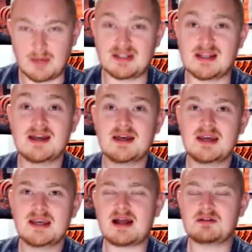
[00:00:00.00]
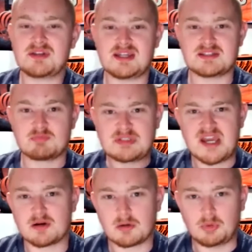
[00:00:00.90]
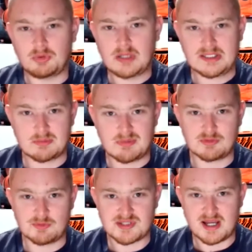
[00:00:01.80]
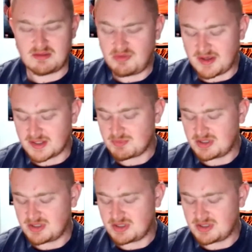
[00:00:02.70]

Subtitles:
I mean, I don't think he's terrible at the mental side of things,